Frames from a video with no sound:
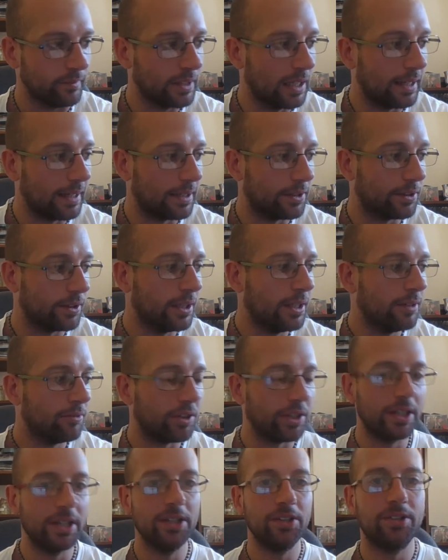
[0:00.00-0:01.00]
And the
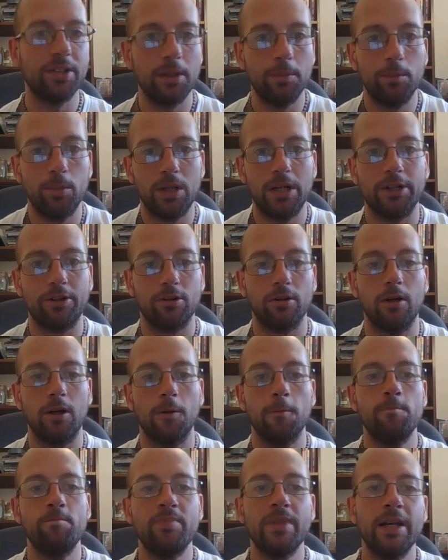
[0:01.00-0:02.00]
Knights Templar
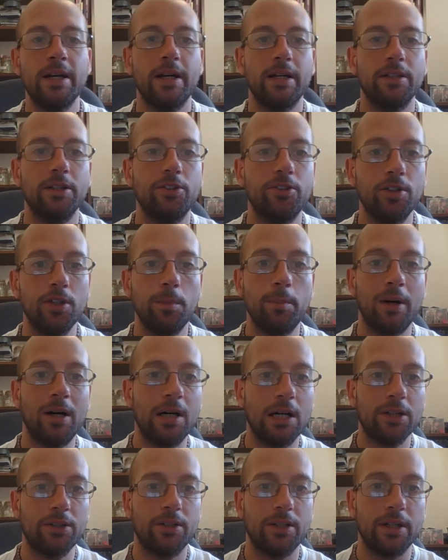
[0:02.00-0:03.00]
grow, and there's 2
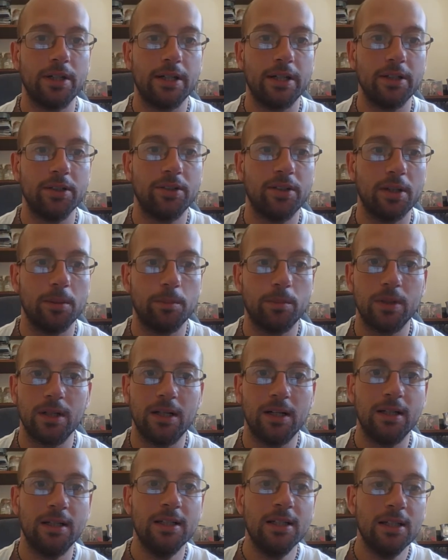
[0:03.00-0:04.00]
parts to the Knights
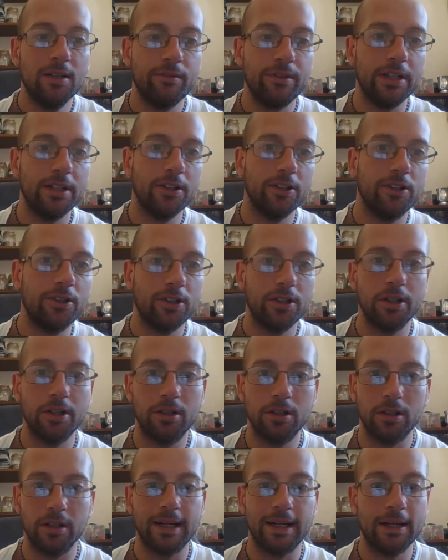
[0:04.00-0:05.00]
Templar, the inner
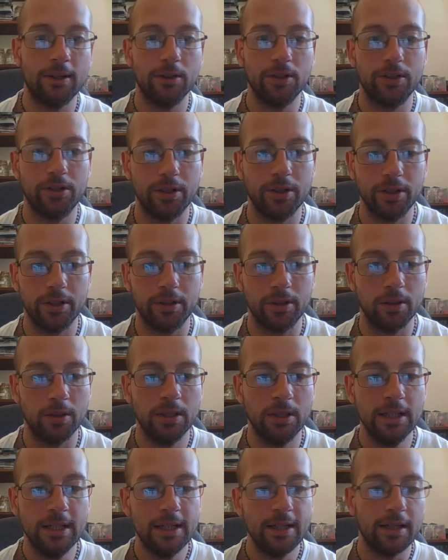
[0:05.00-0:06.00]
circle, the outer
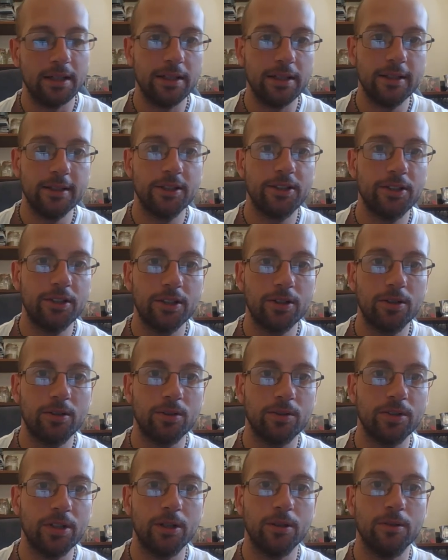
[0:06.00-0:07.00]
circle, and the inner
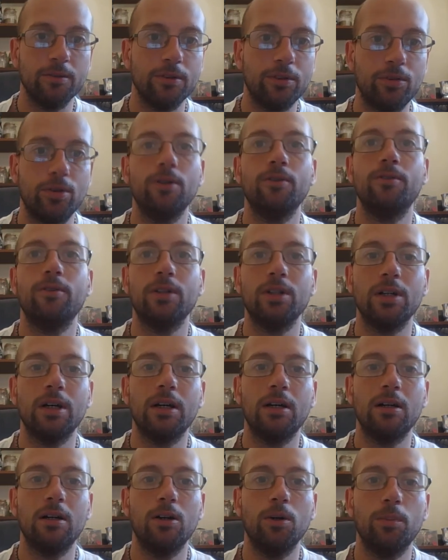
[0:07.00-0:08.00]
circle know the truth and
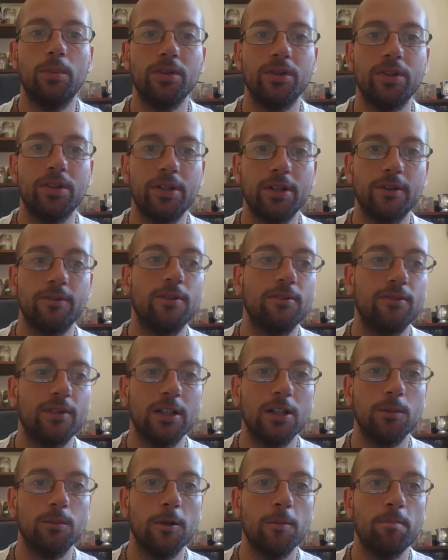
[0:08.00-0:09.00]
are open to
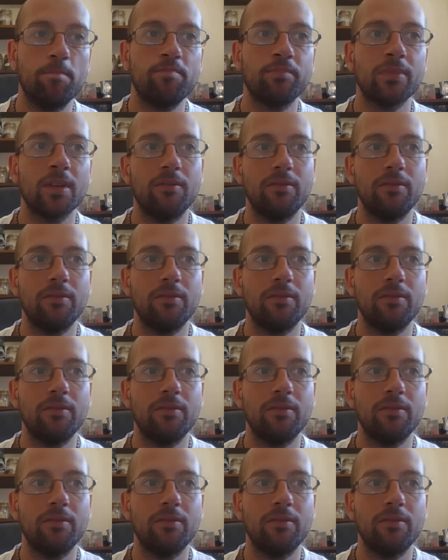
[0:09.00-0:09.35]
self-development.